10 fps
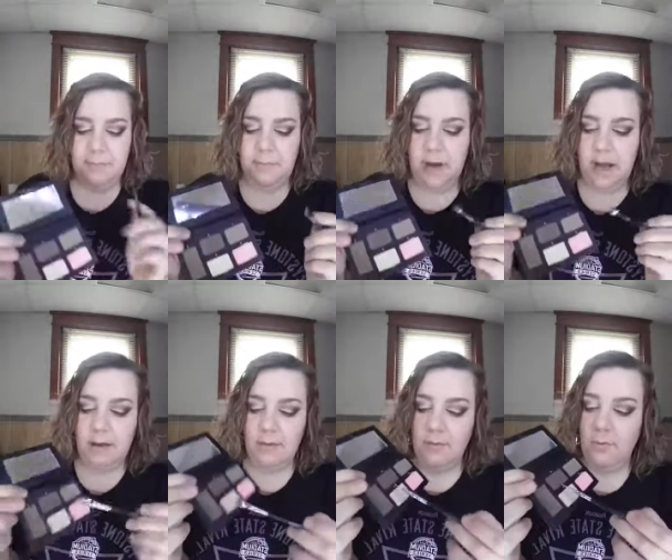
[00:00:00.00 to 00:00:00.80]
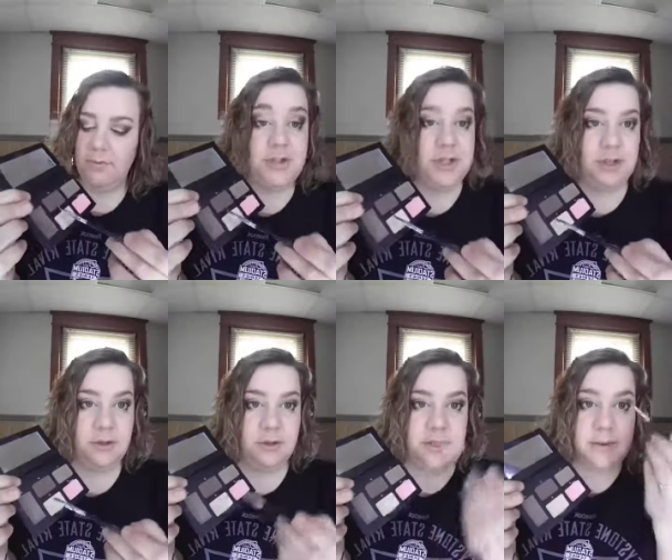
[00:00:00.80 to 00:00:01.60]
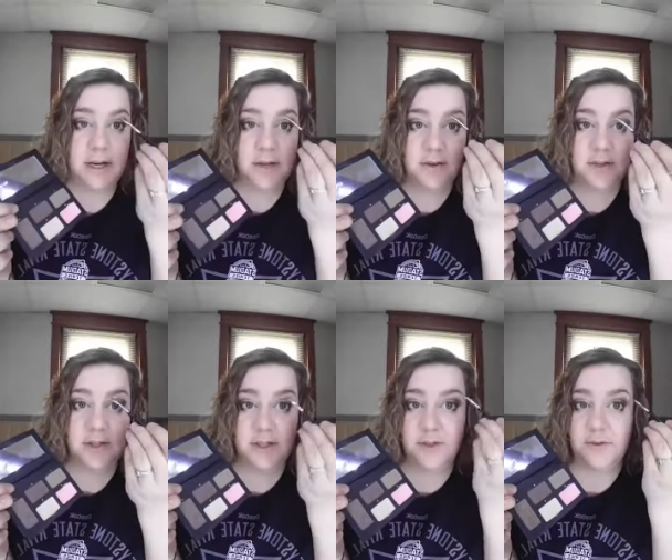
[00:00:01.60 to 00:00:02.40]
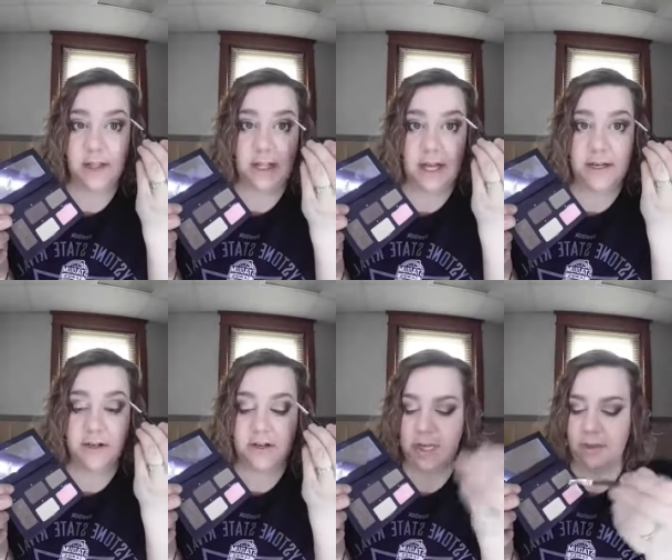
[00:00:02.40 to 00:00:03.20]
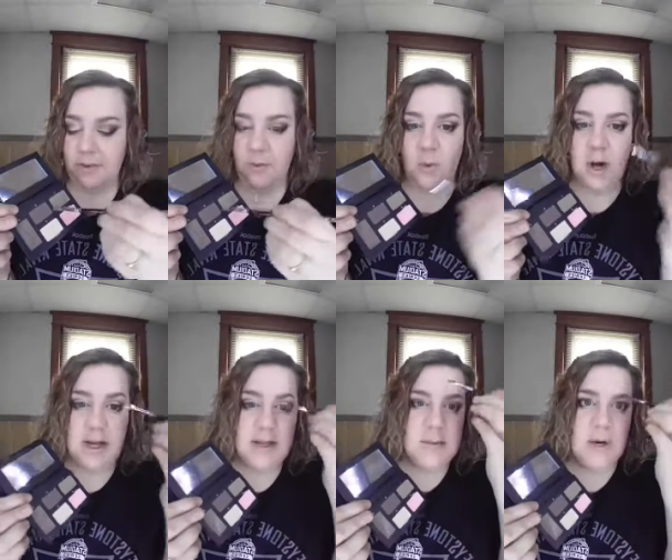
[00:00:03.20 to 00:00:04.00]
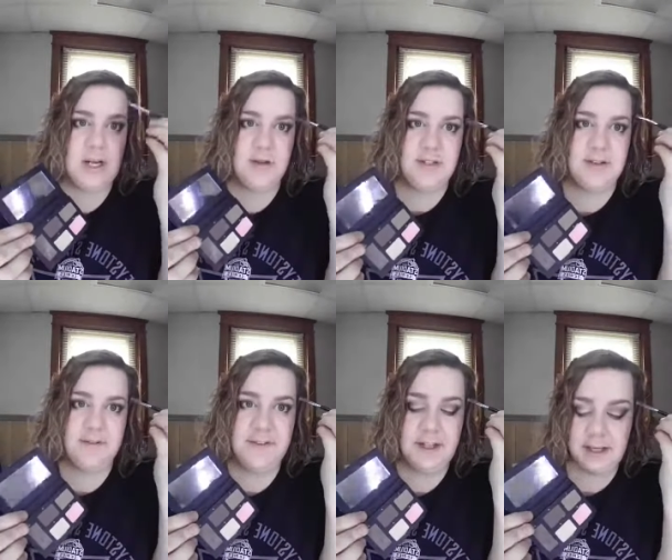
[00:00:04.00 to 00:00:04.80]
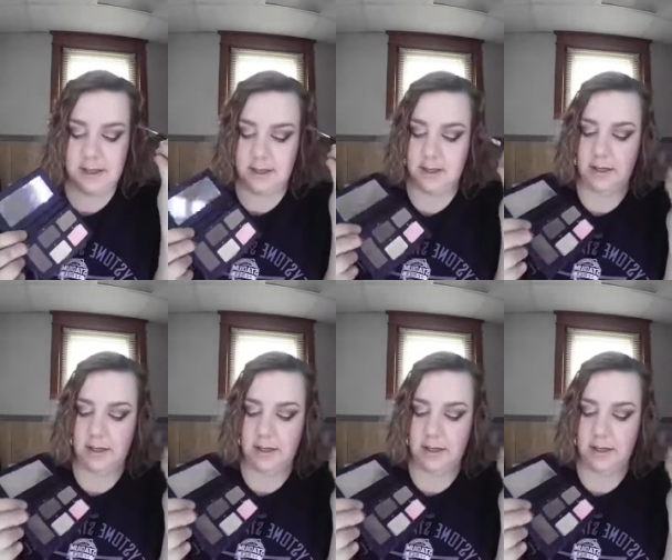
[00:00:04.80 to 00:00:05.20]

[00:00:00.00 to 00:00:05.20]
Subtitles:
But 2 is what I use to do the line underneath. 1 is what I use to fill it.